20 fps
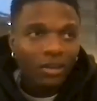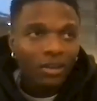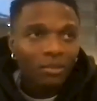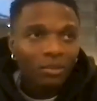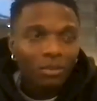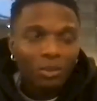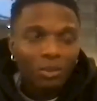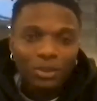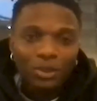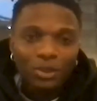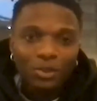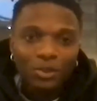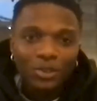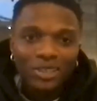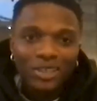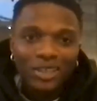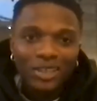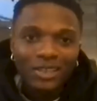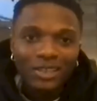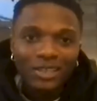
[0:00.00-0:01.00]
music was
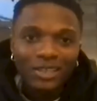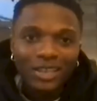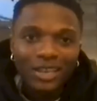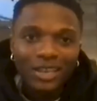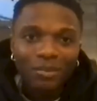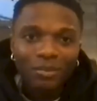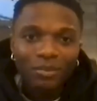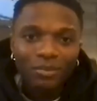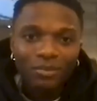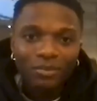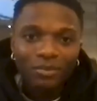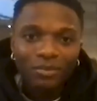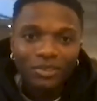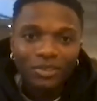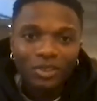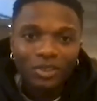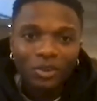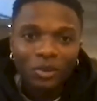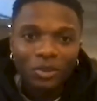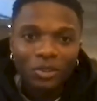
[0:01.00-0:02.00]
the escape,
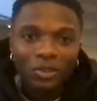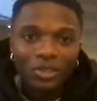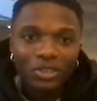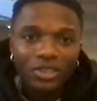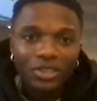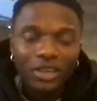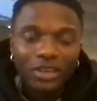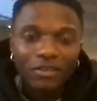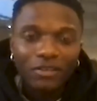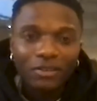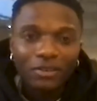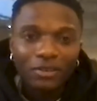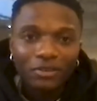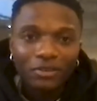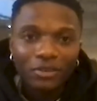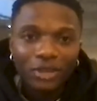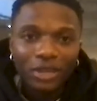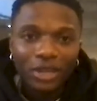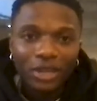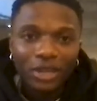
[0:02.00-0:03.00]
you know, and the savior
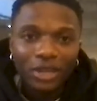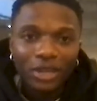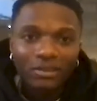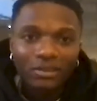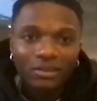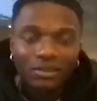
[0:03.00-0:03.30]
for that,